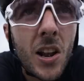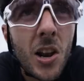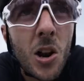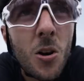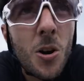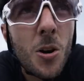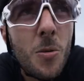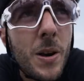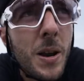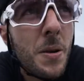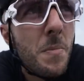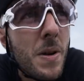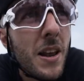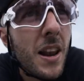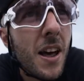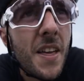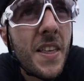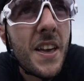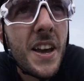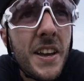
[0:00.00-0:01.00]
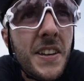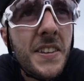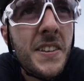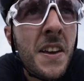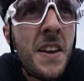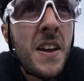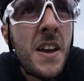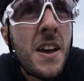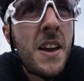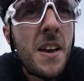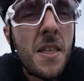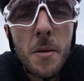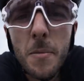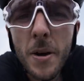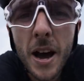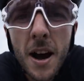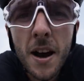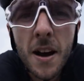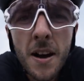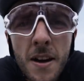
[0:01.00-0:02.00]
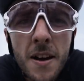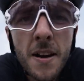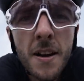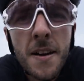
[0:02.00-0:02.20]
The longer we can be like this, the better.